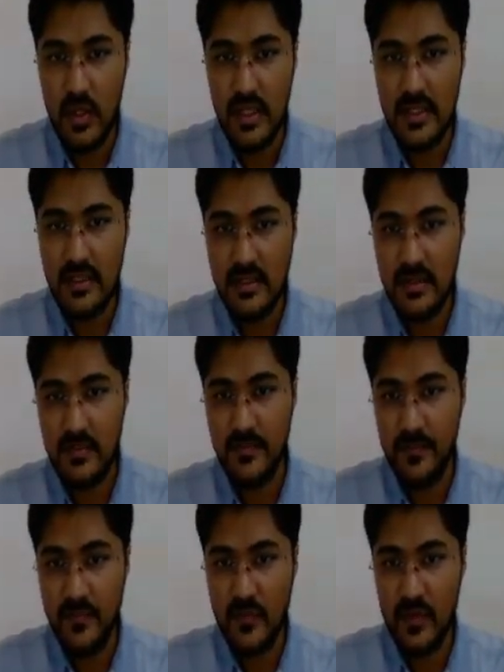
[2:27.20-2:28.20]

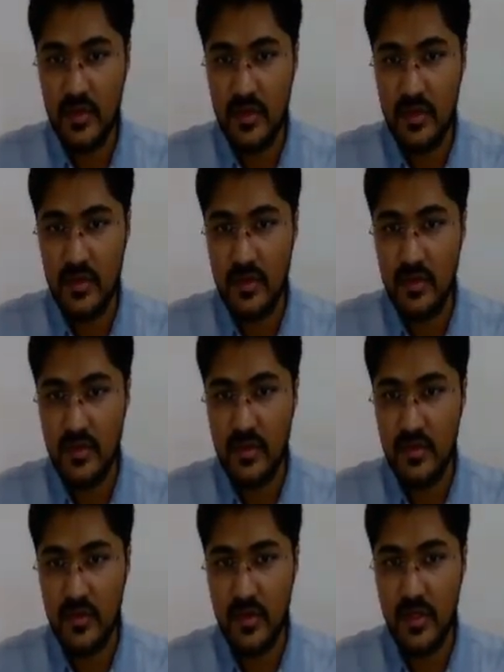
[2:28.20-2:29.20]
1,
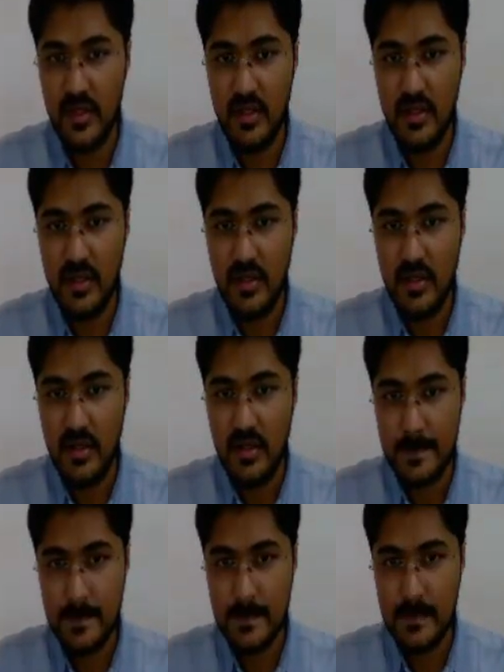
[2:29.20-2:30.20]
3
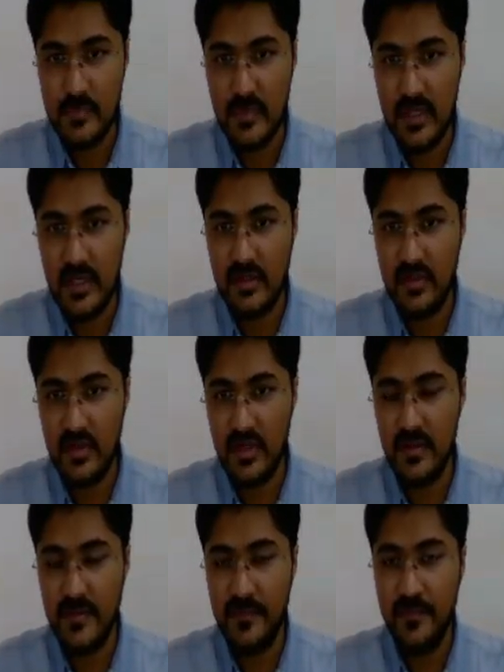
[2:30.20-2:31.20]
and
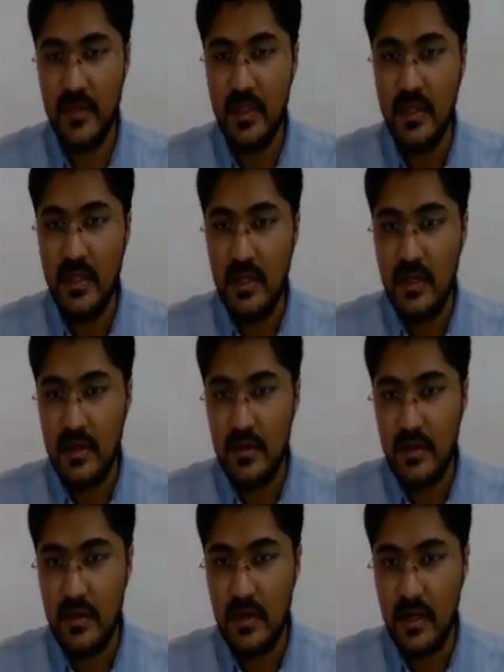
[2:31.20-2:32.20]
3
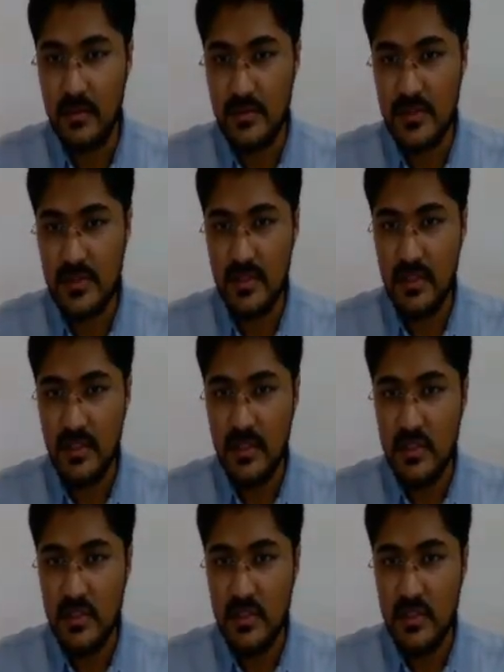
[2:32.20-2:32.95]
grams.